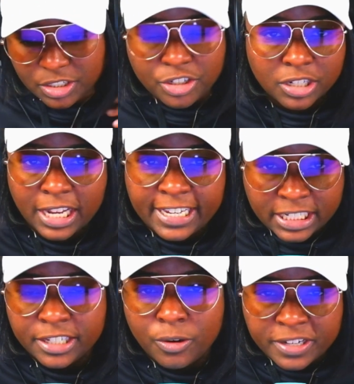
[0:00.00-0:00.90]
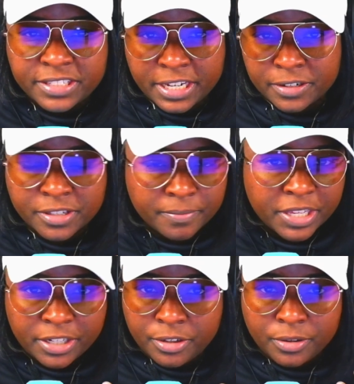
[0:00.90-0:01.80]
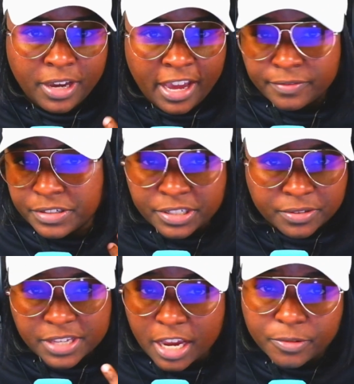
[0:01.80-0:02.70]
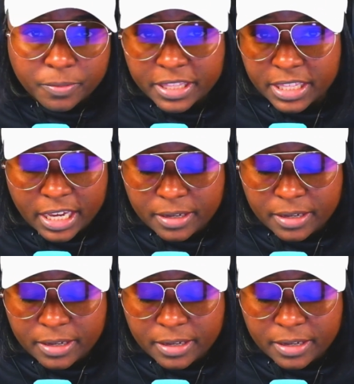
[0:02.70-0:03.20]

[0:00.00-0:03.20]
likely going to hear something new every single time you play the game.